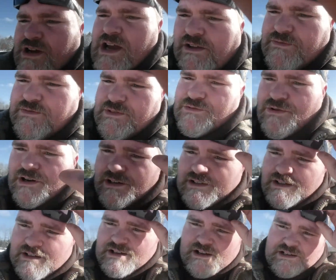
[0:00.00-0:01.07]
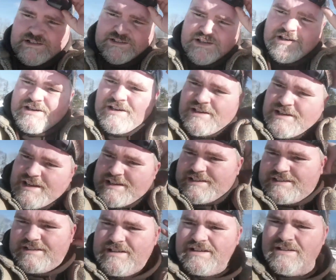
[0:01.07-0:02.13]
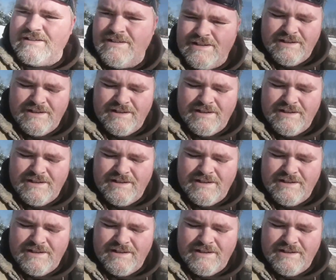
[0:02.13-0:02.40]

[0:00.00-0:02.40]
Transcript: draft is working guys and uh,